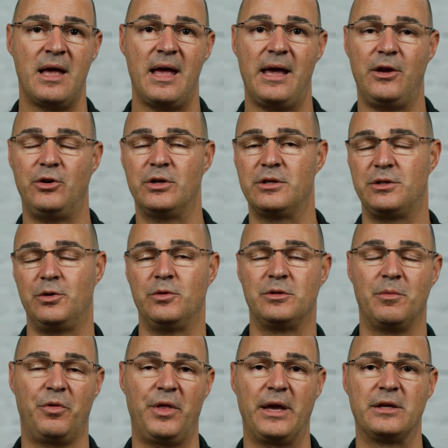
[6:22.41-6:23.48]
and you just do
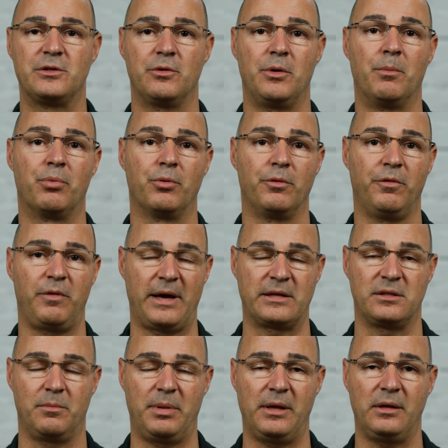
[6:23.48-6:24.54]
some things to improve
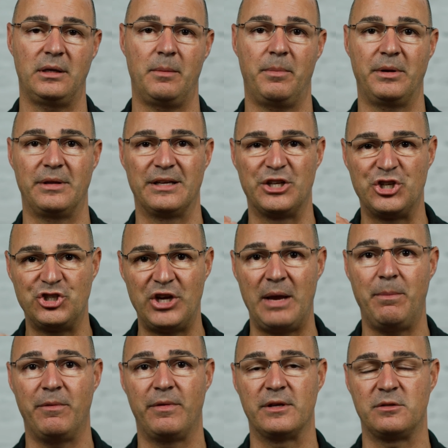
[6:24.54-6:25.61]
flexibility, but the
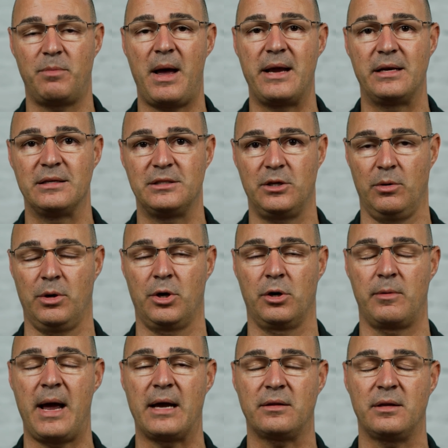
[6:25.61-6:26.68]
shape of the spine is still
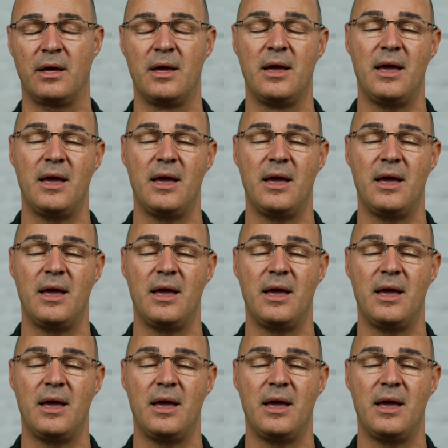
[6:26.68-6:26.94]
incorrect,